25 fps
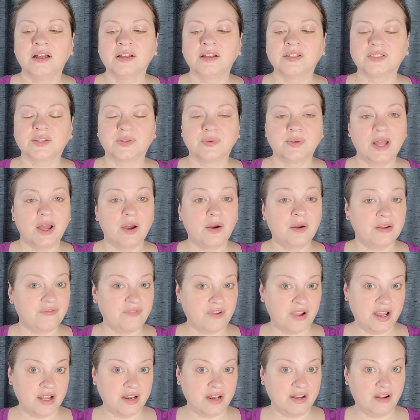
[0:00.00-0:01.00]
So now I've
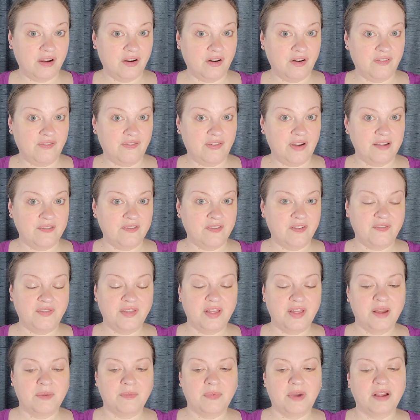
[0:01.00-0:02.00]
read all five of
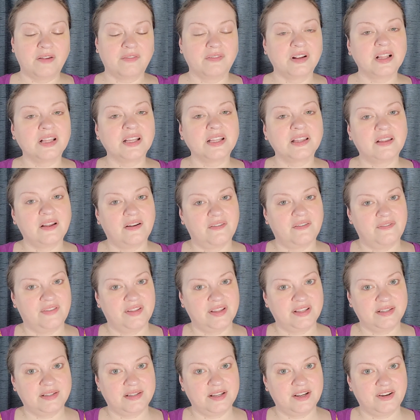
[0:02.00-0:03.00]
them. I really love
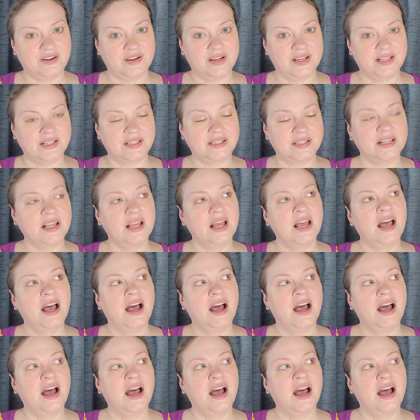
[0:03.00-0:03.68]
this series.